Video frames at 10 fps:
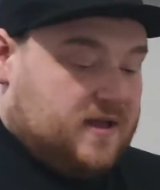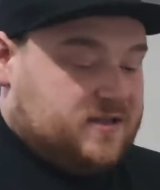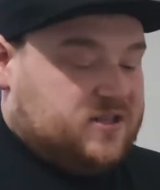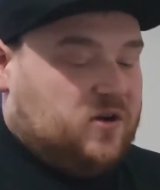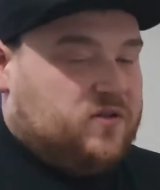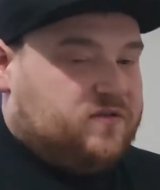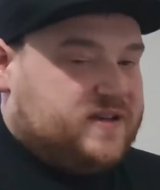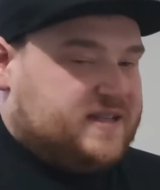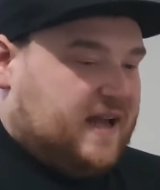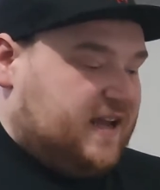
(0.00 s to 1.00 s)
So there
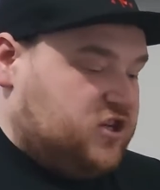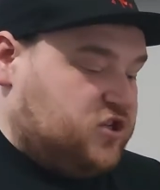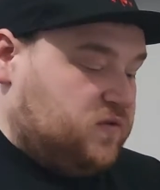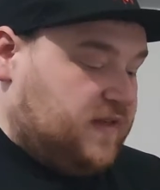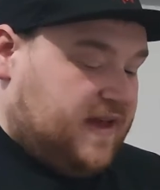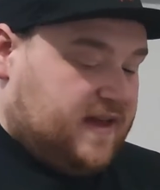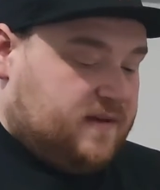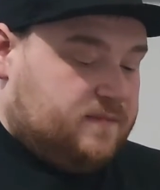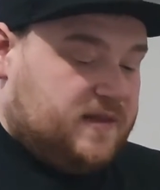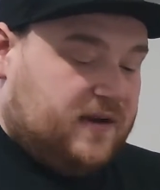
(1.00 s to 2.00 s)
is that issue there.
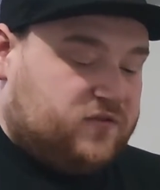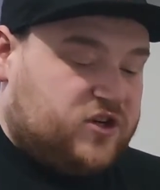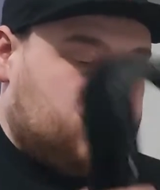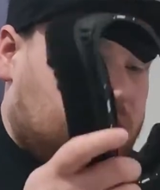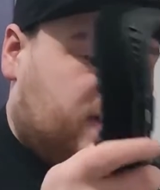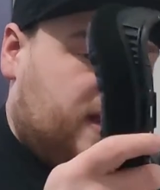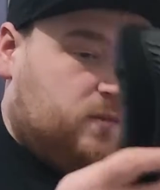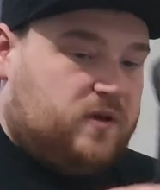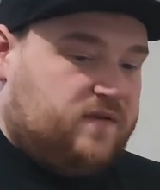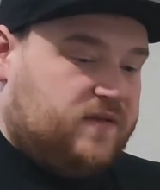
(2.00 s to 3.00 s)
The other issue I've had
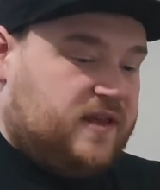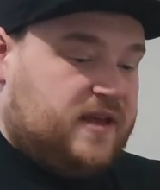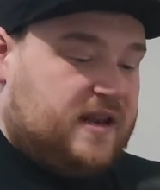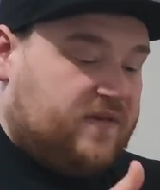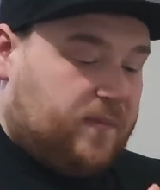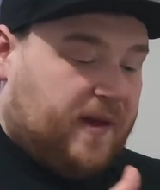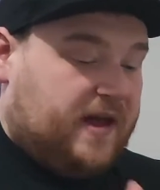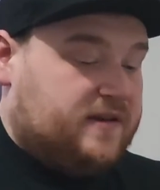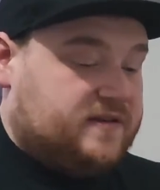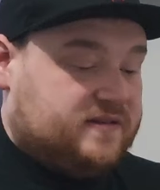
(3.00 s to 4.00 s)
with the leather
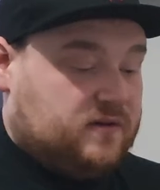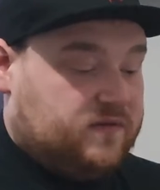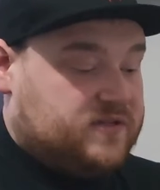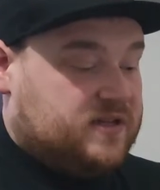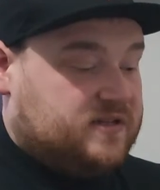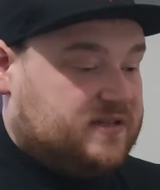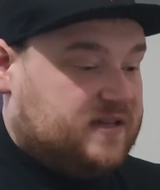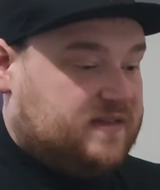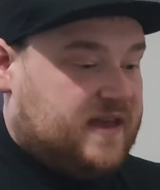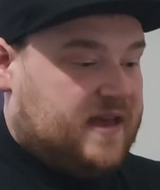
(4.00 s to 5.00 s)
pad is, obviously, as I
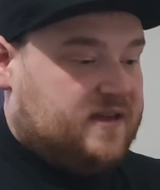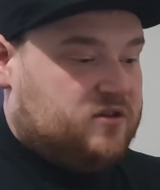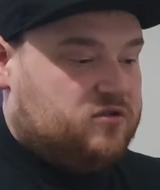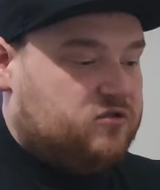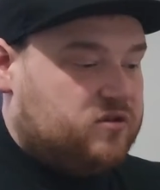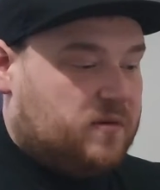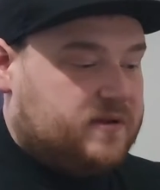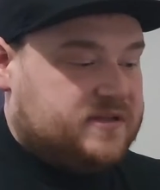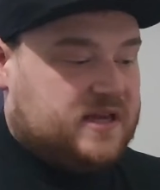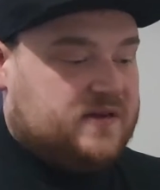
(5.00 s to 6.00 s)
said there, you do
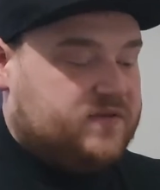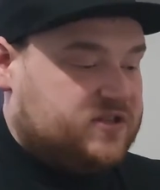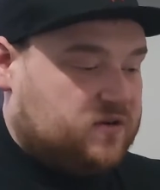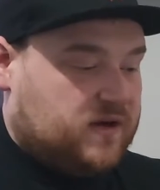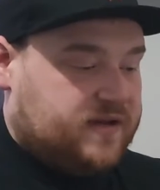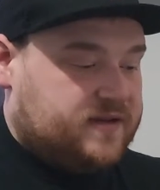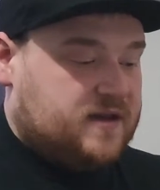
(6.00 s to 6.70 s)
notice it either side.